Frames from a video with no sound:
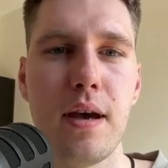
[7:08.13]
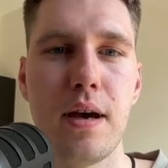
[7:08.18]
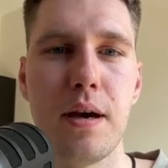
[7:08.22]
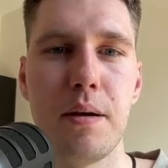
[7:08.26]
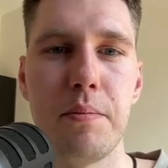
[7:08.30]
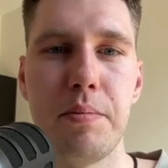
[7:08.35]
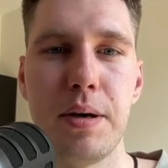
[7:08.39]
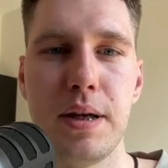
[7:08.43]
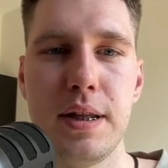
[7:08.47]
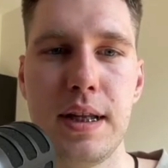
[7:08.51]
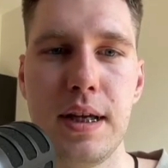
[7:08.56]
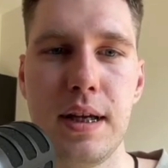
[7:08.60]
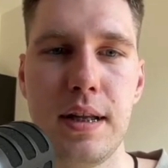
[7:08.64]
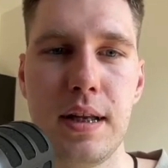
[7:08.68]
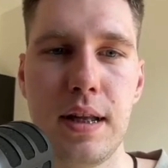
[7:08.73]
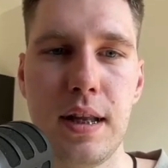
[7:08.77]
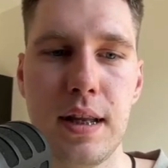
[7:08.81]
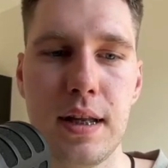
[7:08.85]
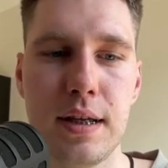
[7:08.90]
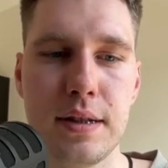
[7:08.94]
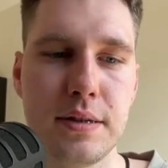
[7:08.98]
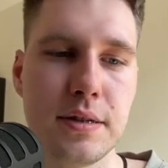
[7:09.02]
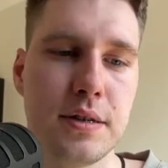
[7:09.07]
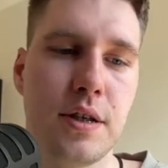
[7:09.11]
But then
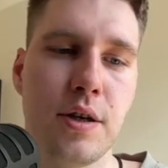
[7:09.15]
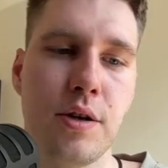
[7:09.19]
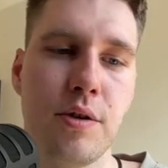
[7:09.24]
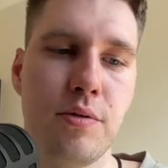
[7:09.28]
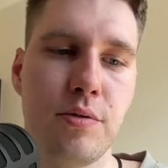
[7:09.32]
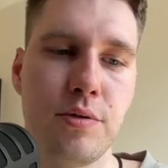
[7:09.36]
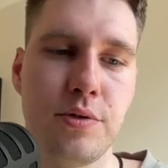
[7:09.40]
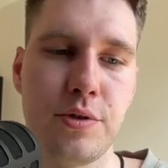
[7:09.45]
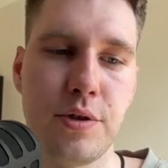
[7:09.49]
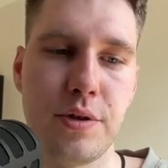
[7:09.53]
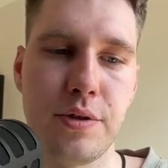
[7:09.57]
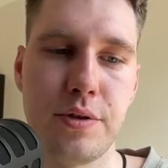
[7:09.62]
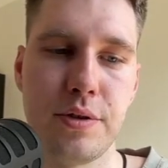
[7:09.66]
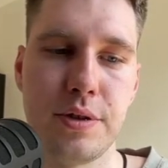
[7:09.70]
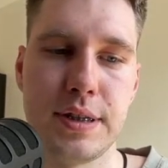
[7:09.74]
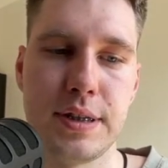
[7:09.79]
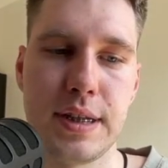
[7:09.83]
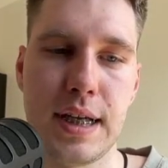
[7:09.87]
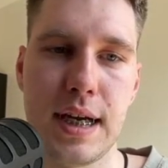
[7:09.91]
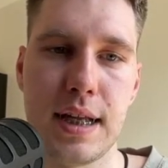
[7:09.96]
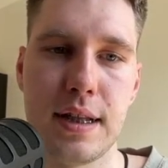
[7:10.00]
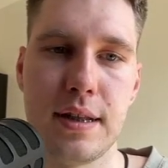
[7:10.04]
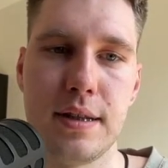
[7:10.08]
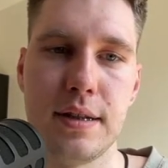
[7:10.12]
let's go to
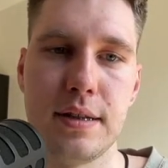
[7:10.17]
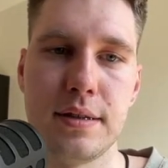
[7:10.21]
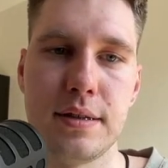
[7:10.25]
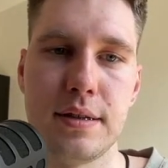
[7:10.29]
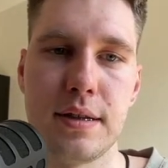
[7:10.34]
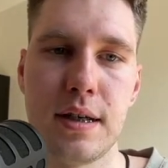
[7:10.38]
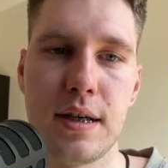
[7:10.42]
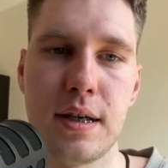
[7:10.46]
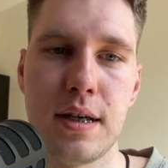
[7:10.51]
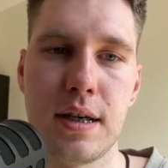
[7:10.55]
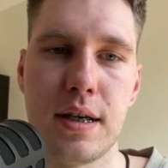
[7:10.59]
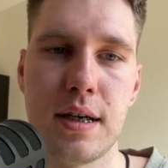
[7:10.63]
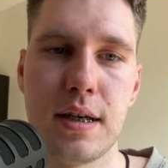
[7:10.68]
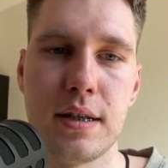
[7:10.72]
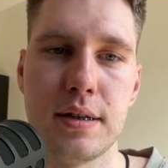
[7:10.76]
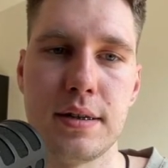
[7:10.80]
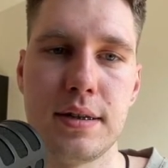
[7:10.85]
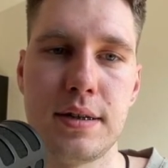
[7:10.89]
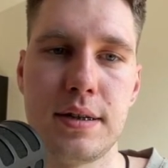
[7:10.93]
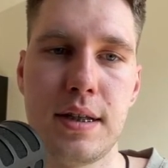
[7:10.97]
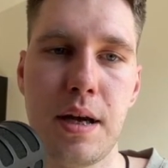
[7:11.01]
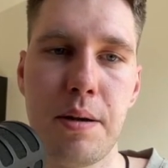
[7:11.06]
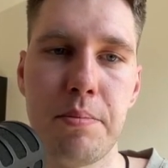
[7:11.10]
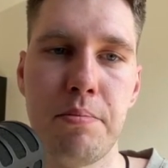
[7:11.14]
understand this
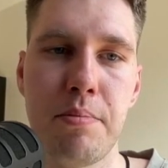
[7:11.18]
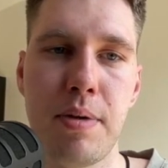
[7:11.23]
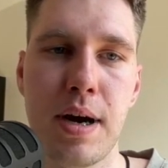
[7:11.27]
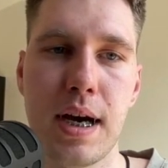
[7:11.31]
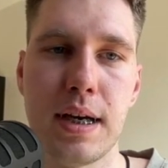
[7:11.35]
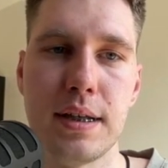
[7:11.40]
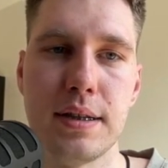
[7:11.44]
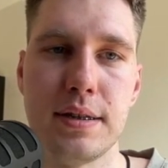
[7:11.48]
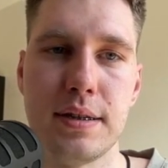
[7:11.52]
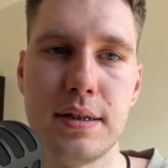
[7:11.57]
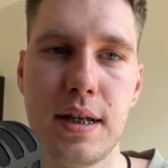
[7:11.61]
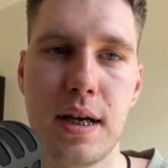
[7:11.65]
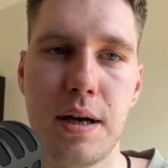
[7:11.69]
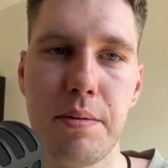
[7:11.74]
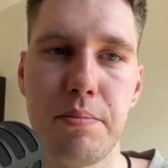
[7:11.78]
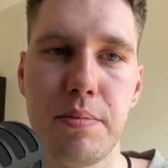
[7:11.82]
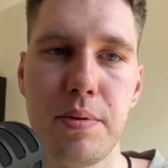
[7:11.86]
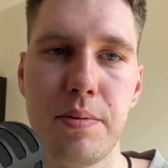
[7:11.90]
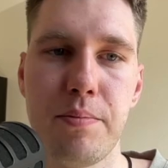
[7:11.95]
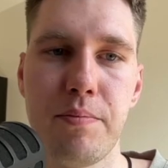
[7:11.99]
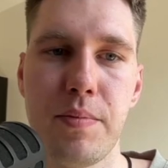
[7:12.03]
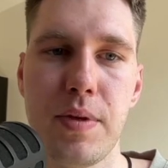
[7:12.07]
step by step.